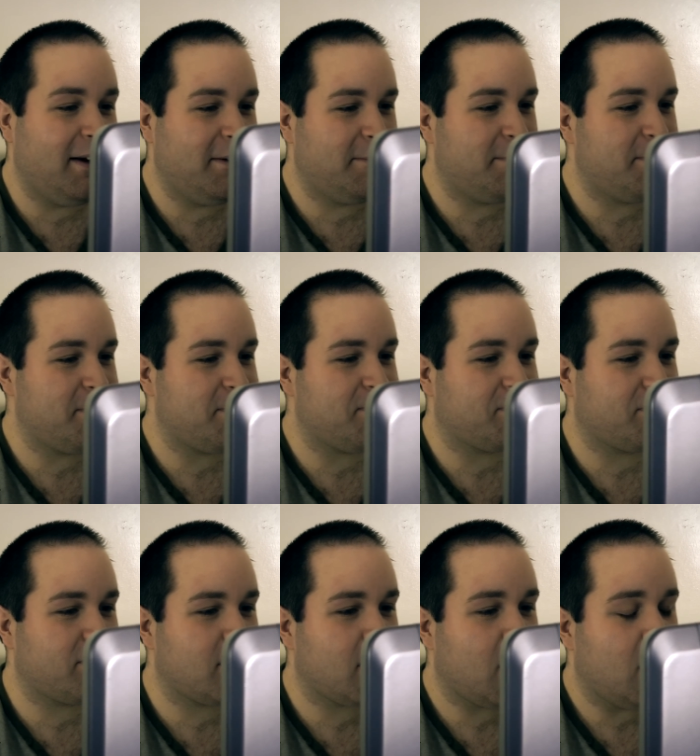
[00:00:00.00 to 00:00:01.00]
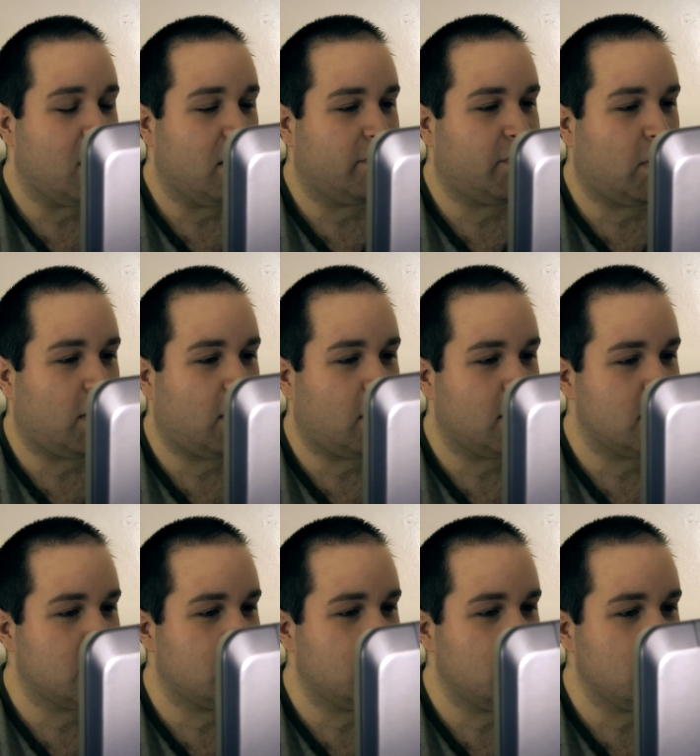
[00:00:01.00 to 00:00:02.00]
um, for
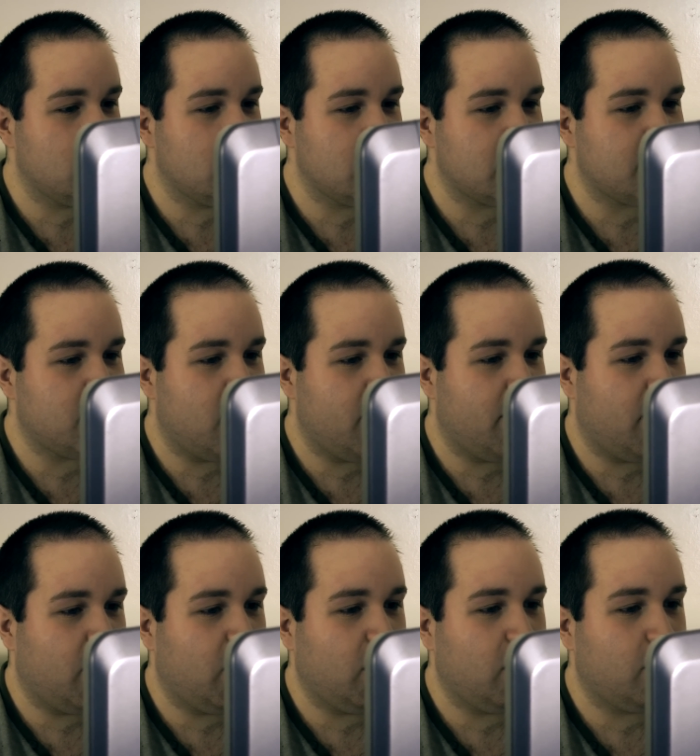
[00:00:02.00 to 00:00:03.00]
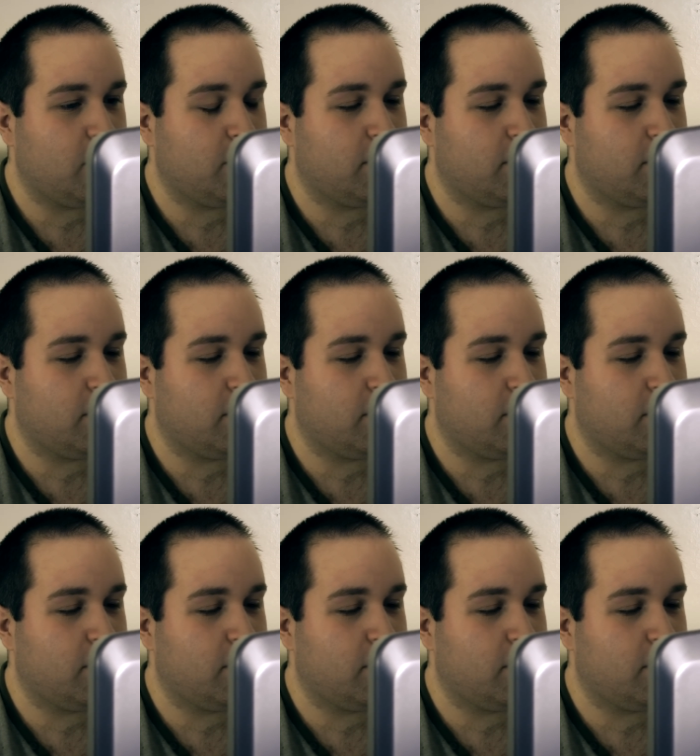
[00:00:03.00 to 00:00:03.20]
Susan's mother,